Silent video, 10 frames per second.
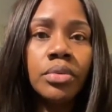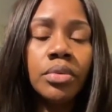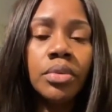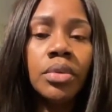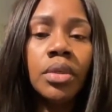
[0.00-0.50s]

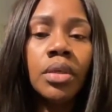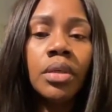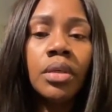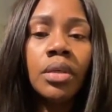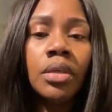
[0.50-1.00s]

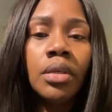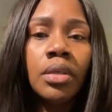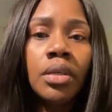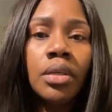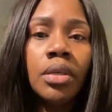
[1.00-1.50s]

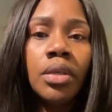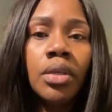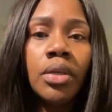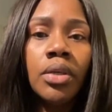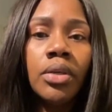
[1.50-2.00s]

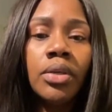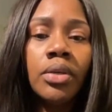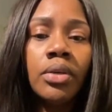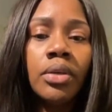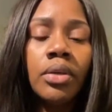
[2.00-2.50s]

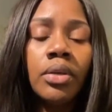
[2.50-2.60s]
Nobody speaks.